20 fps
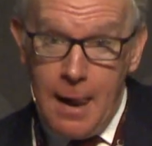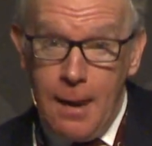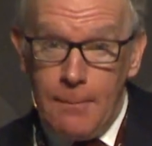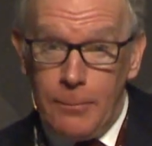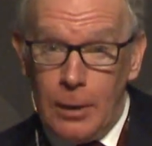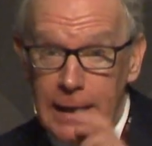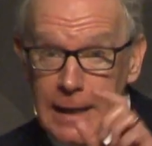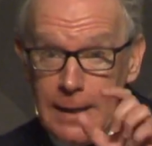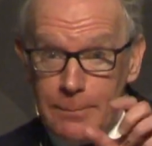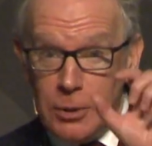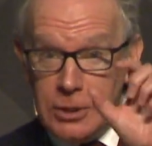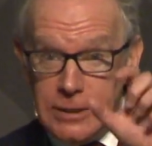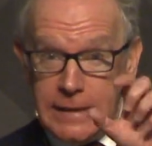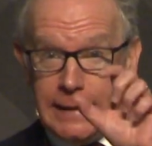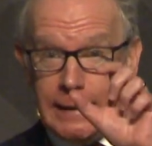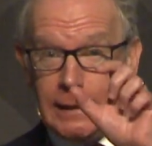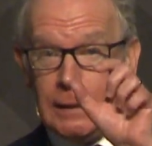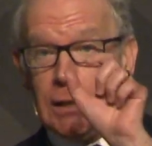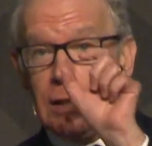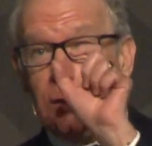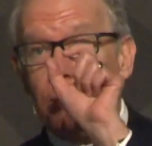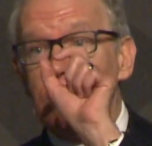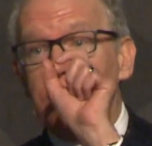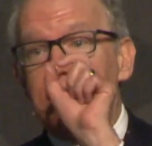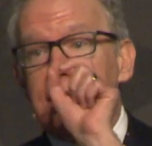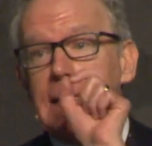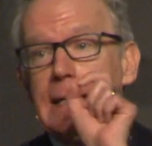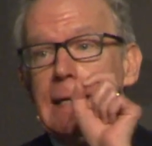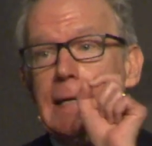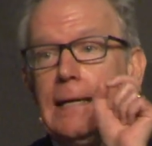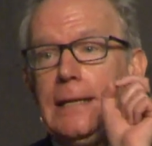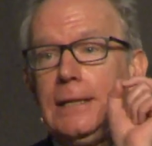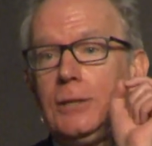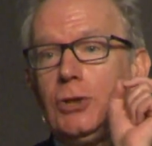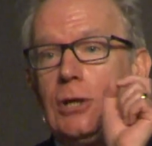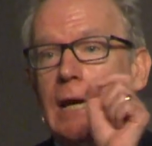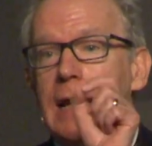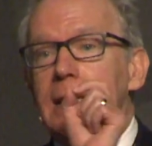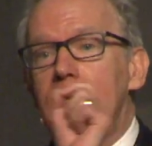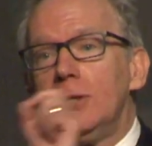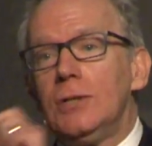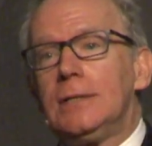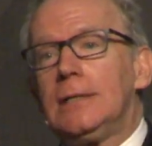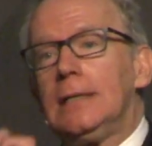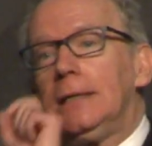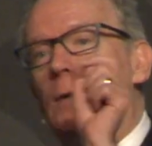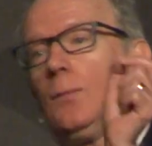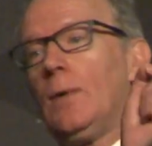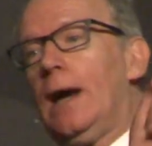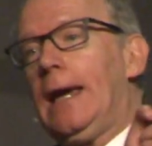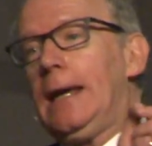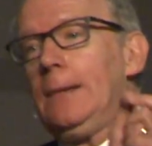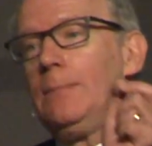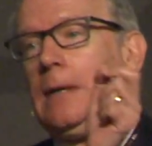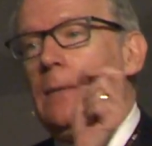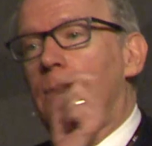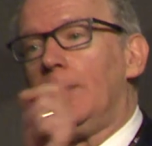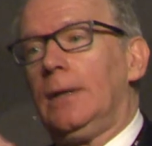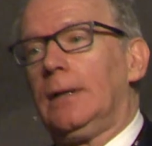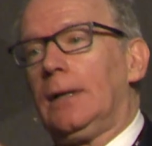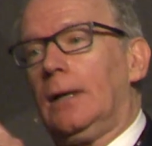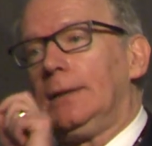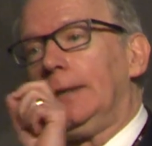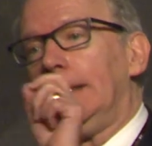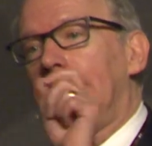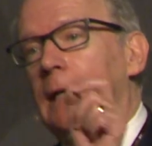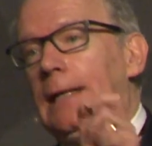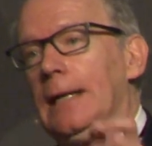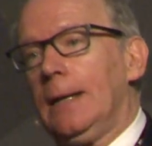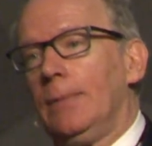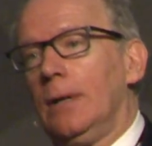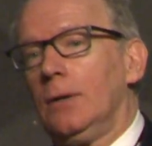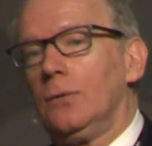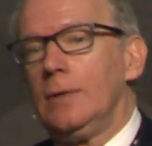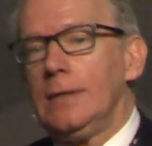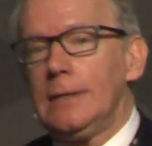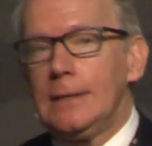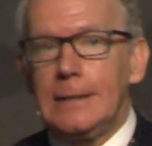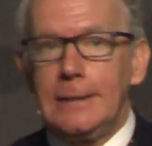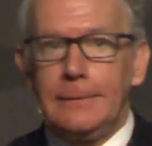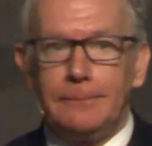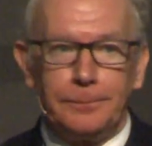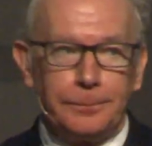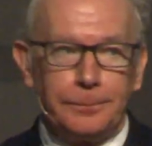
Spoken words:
But in particular, we're seeing changes in the way people are thinking about risk.